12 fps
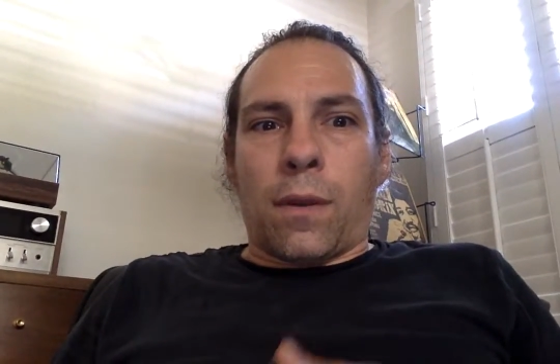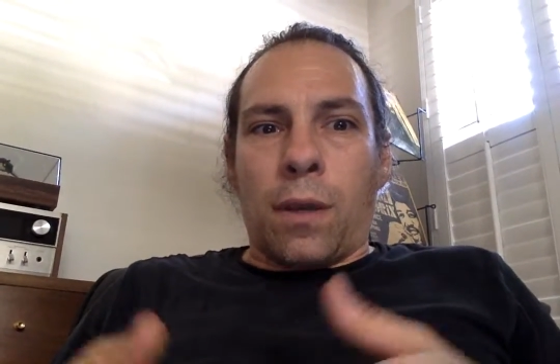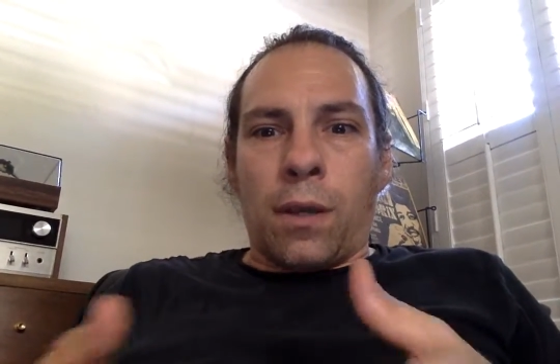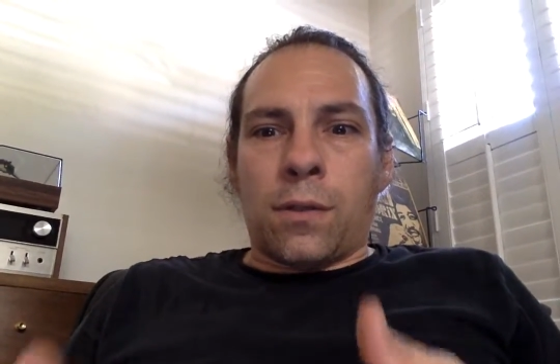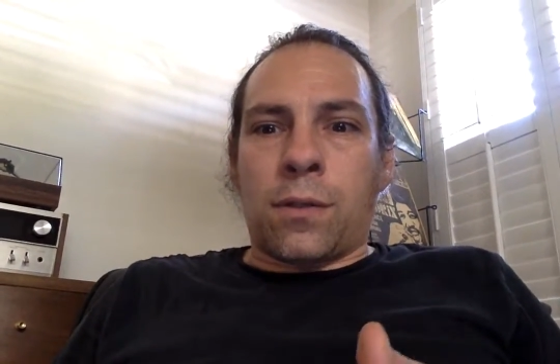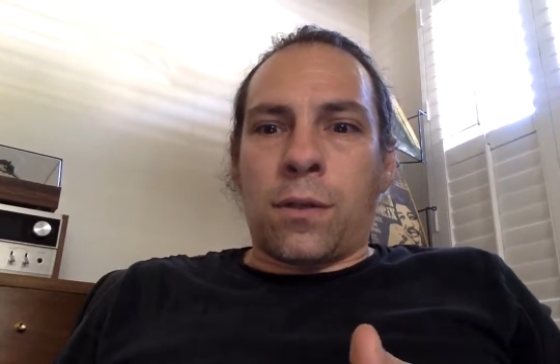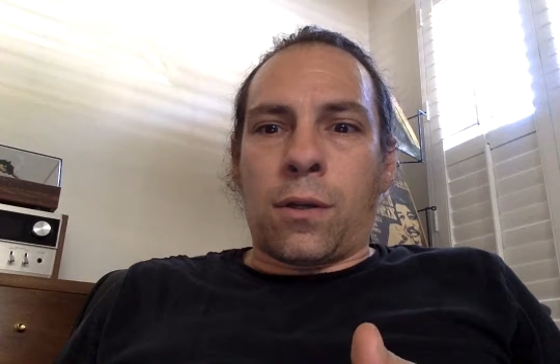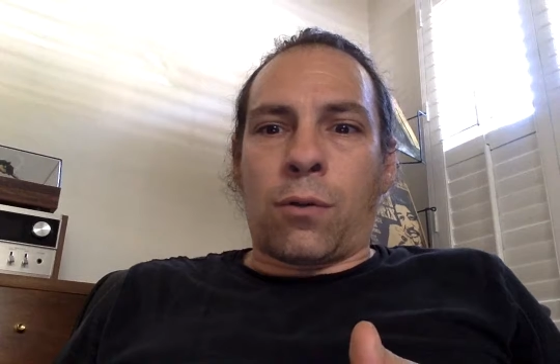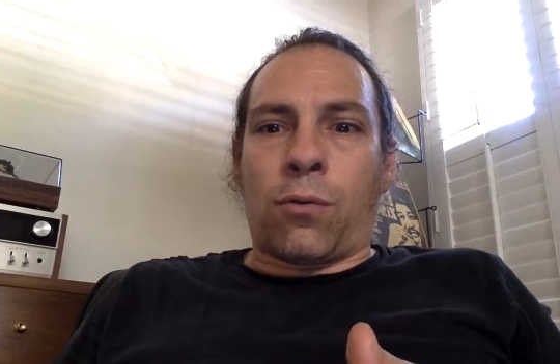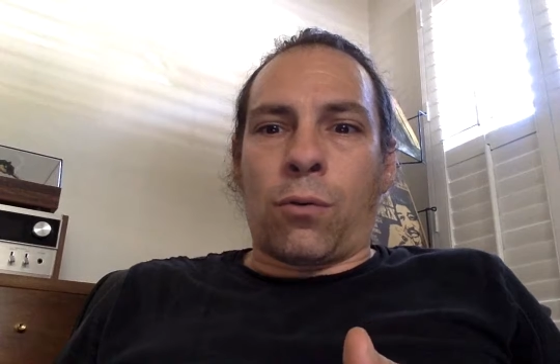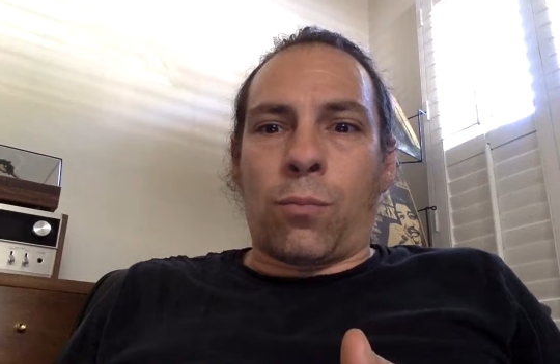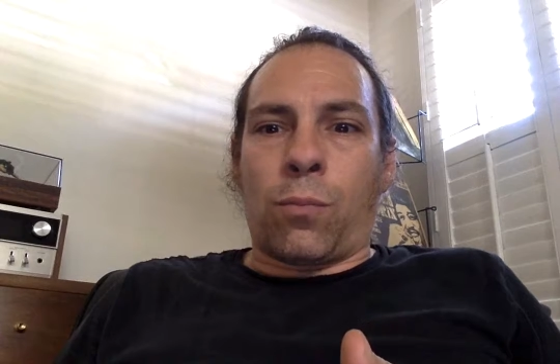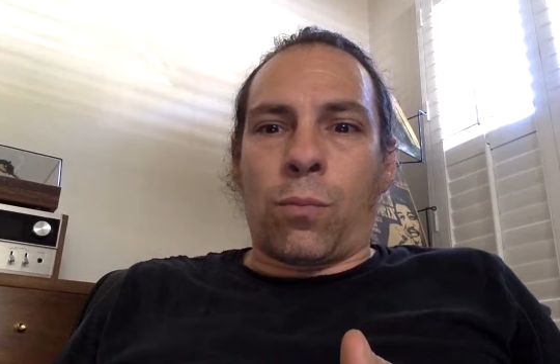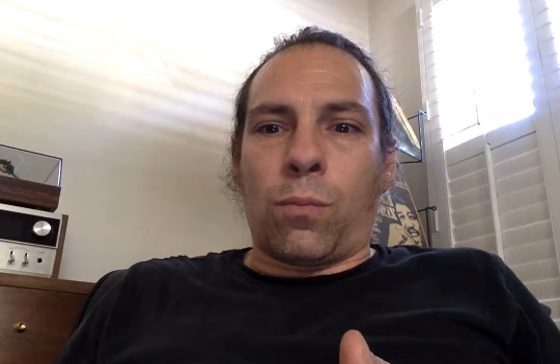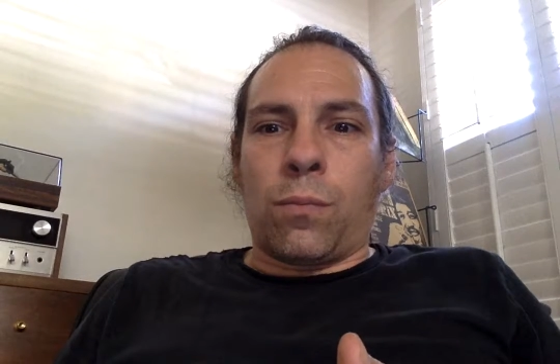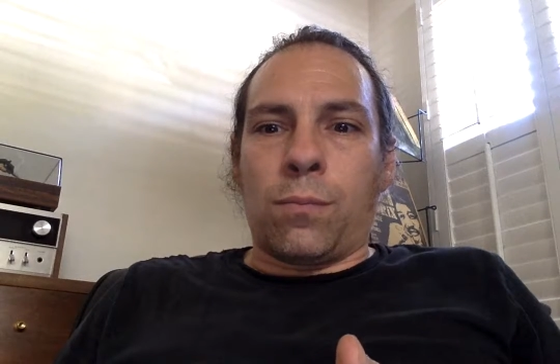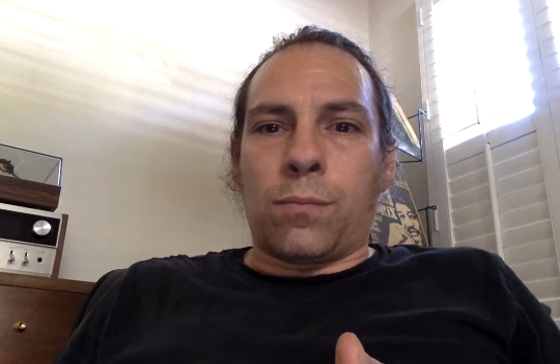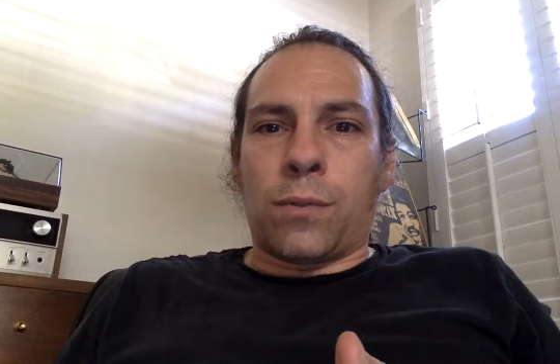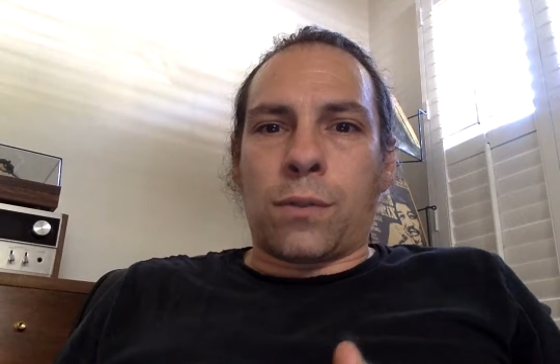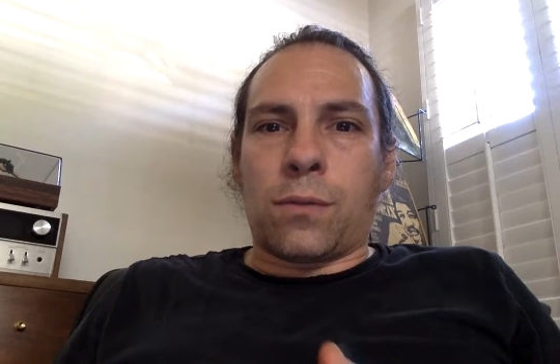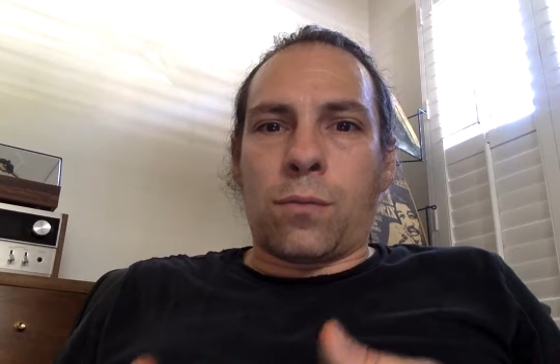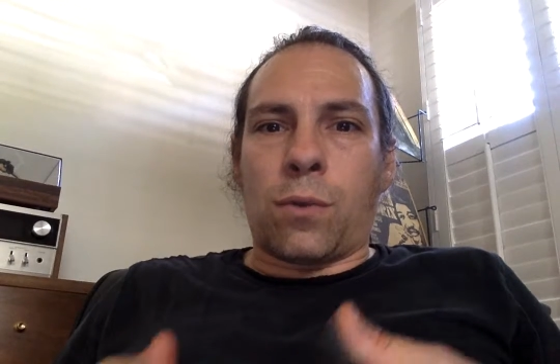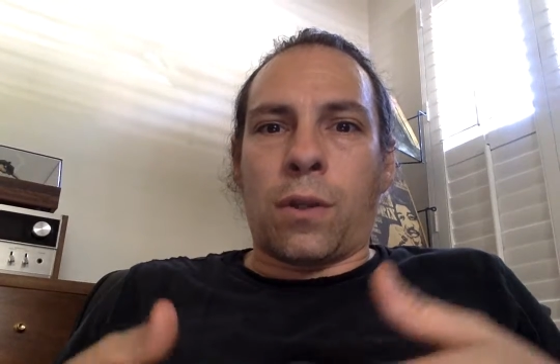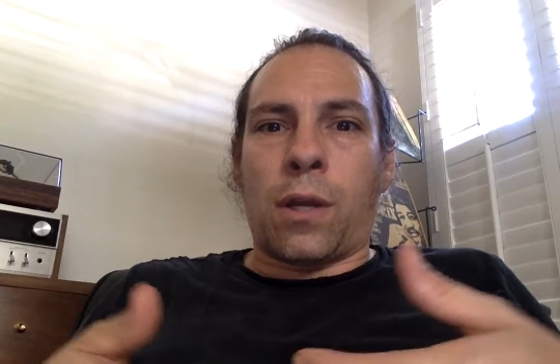into their
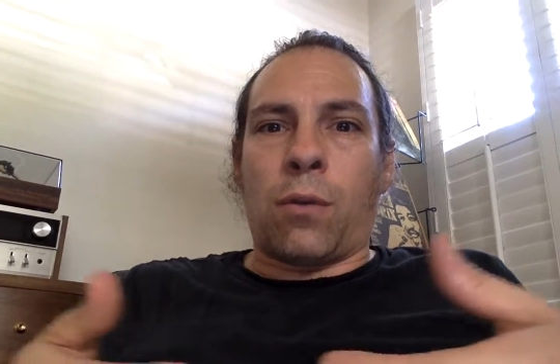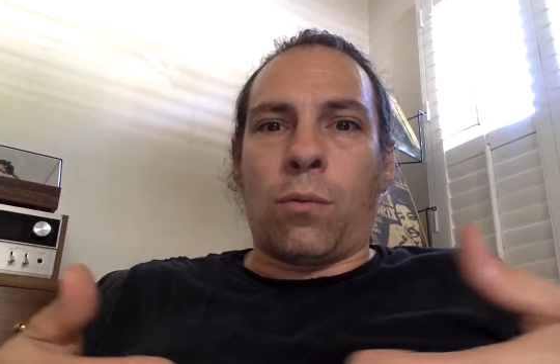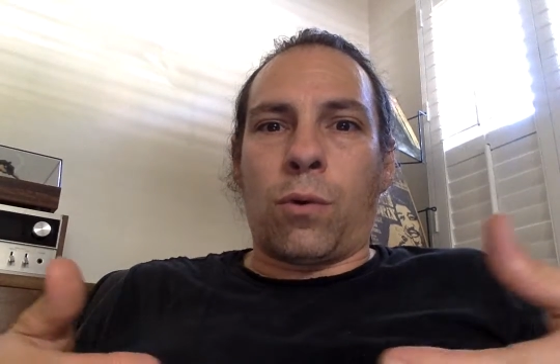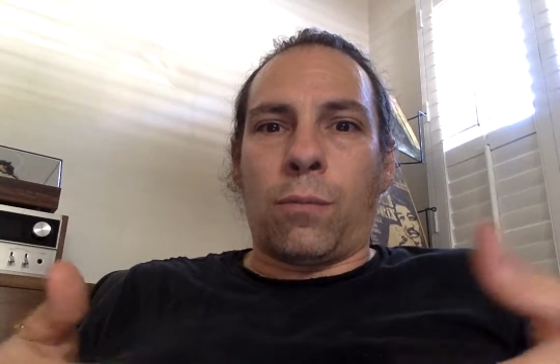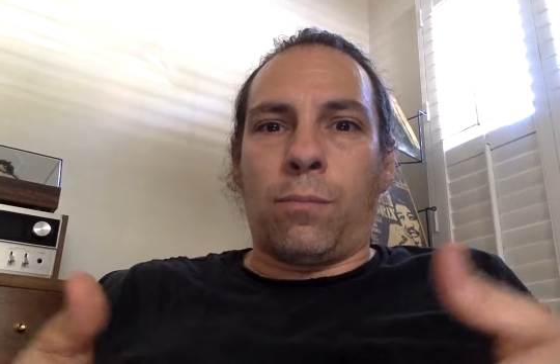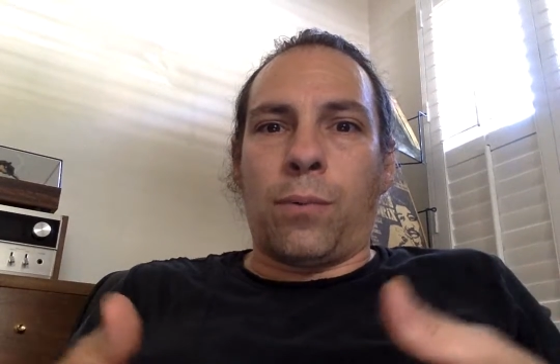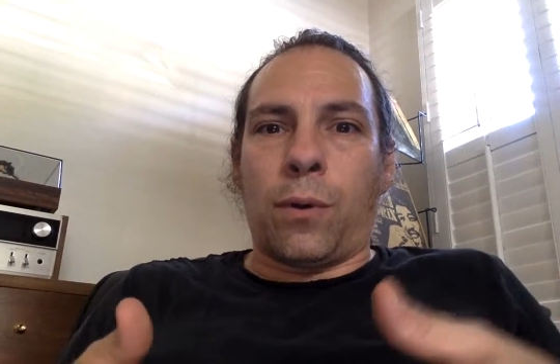groups where they would